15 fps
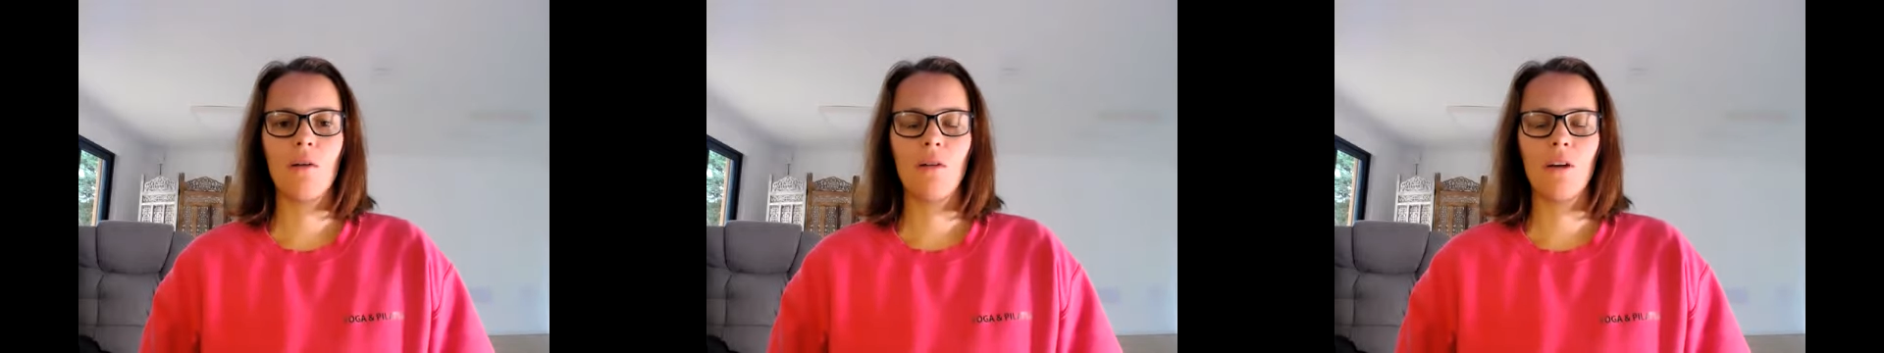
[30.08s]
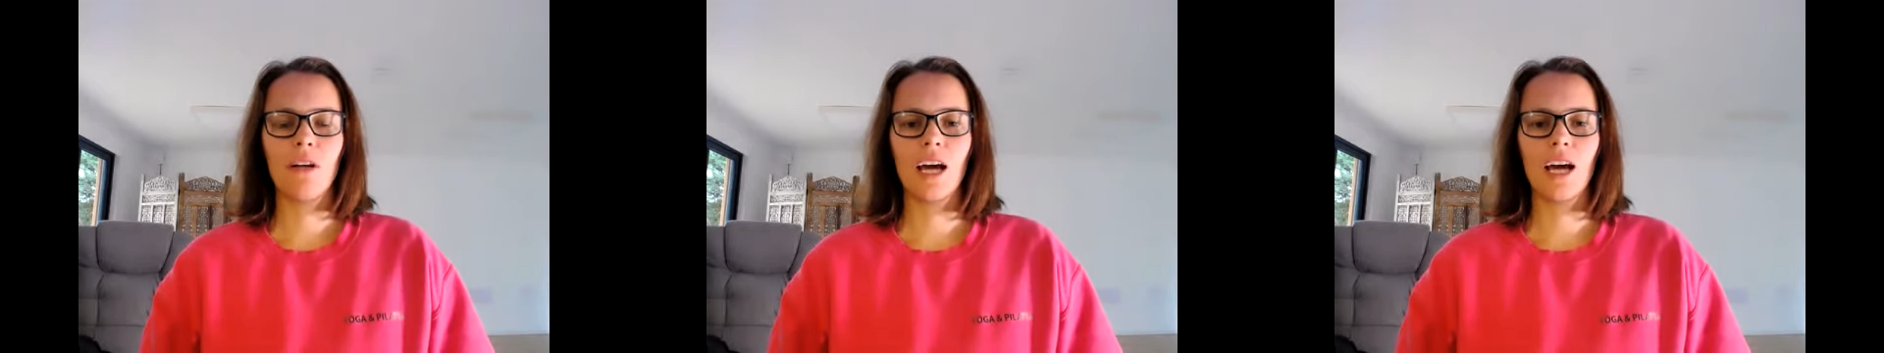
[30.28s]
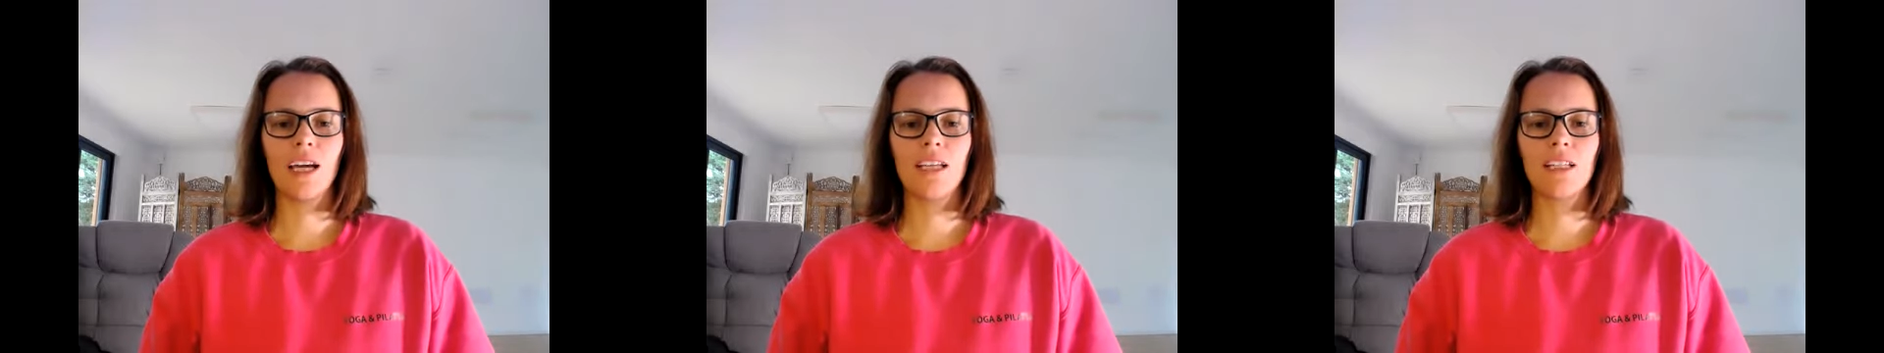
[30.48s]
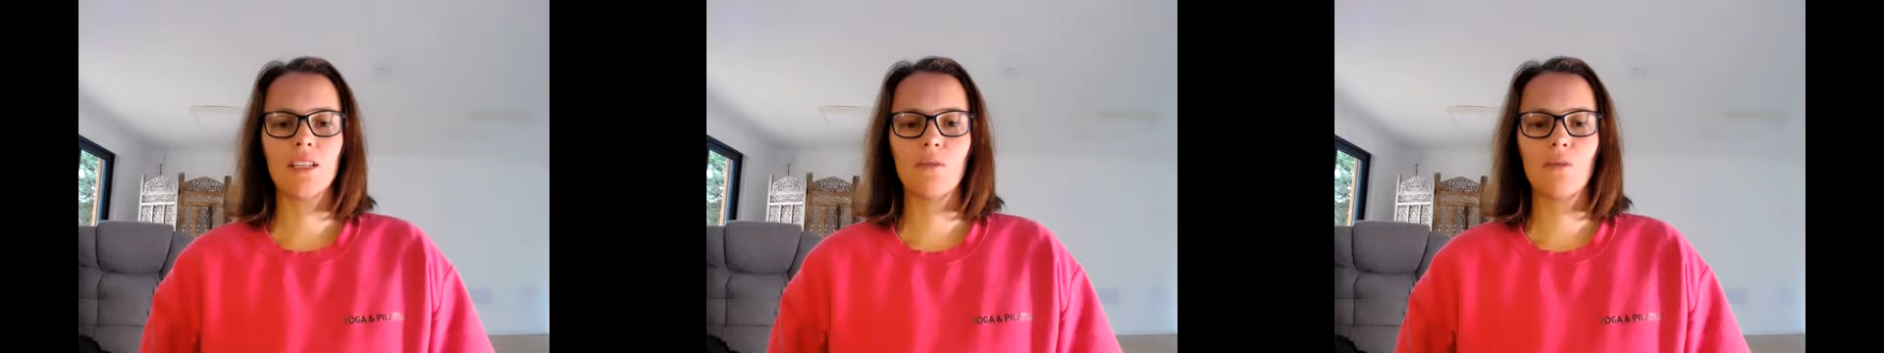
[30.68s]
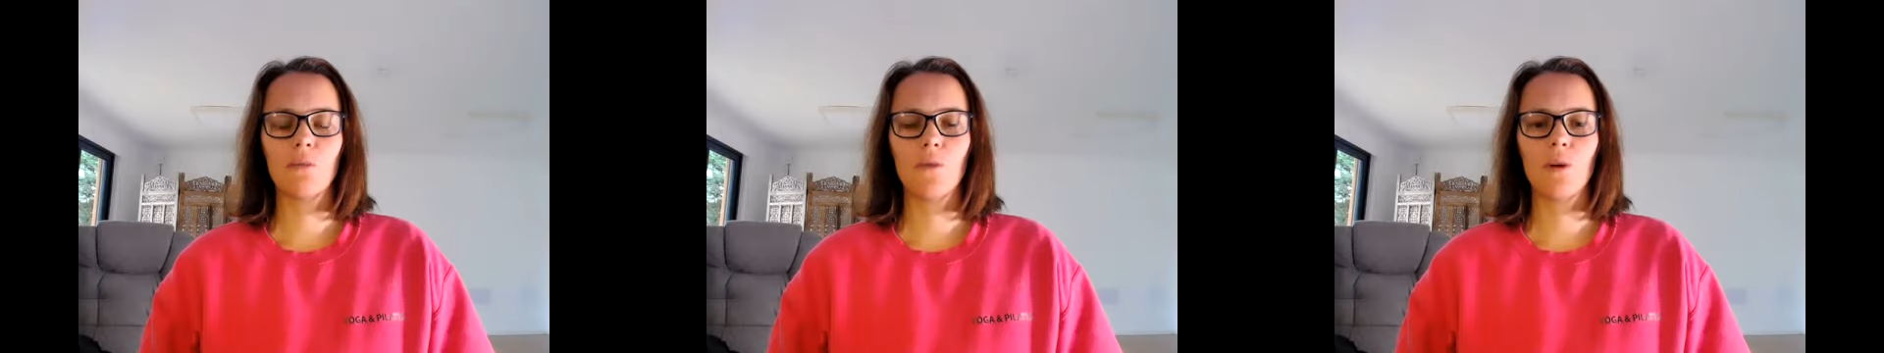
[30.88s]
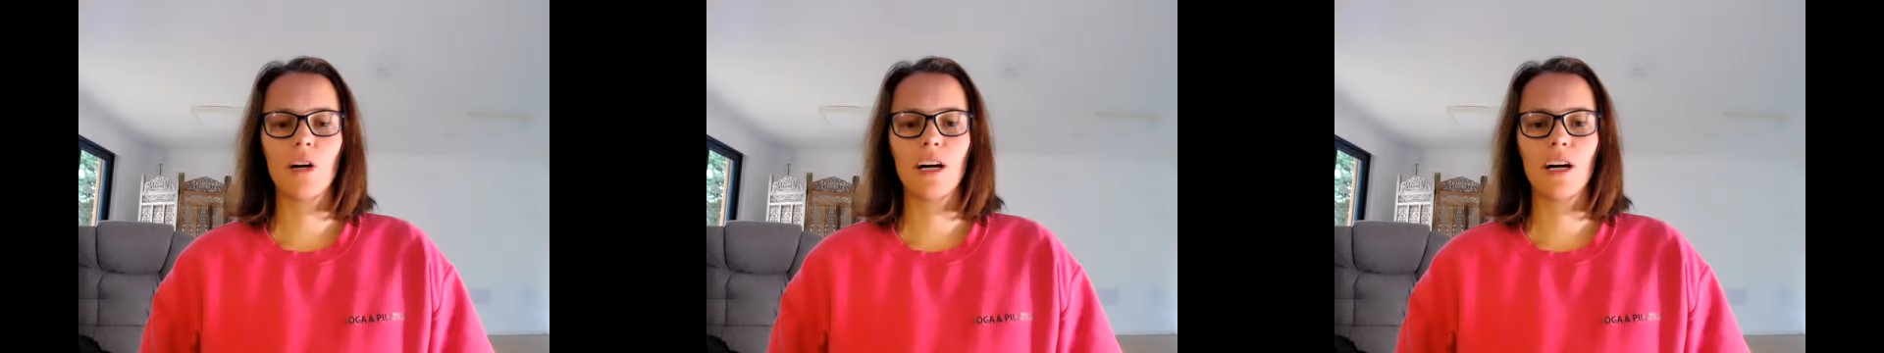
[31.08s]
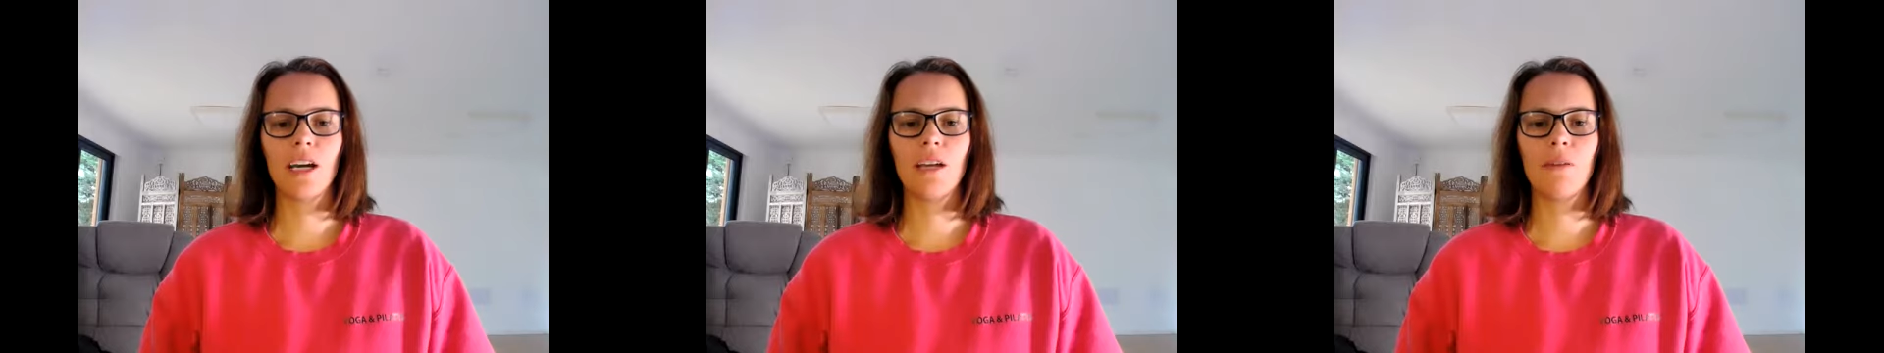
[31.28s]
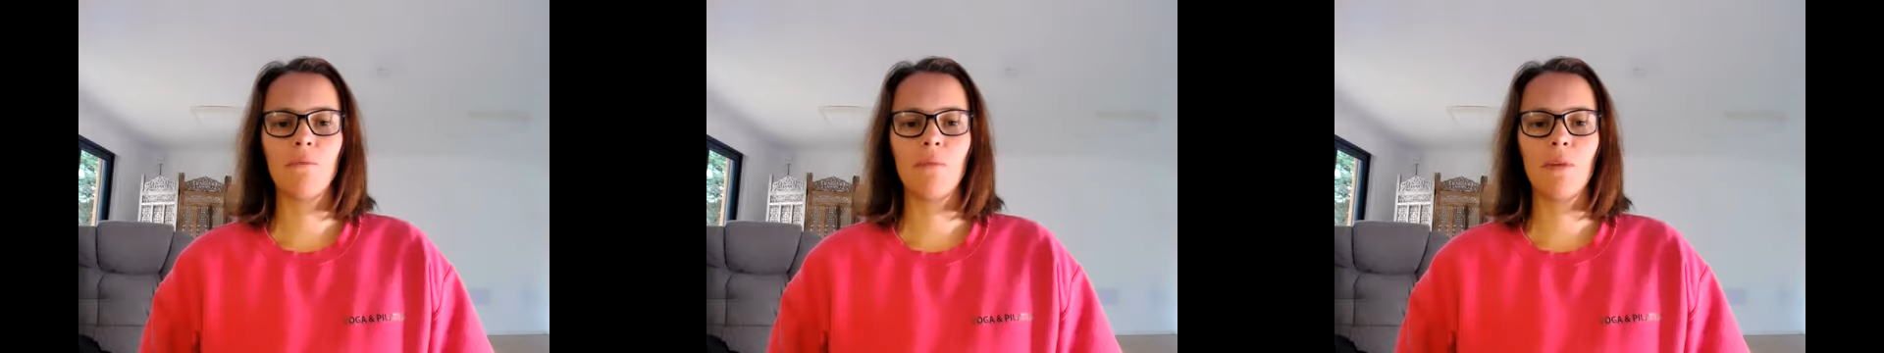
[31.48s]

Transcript: nice and wide,